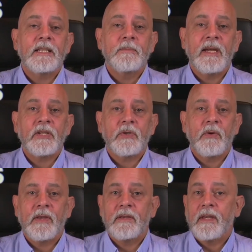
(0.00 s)
to make
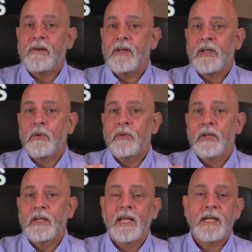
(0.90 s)
sure that there are no
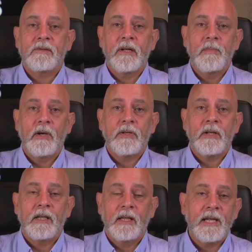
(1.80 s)

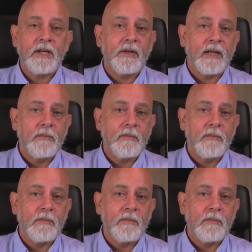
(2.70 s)
lingering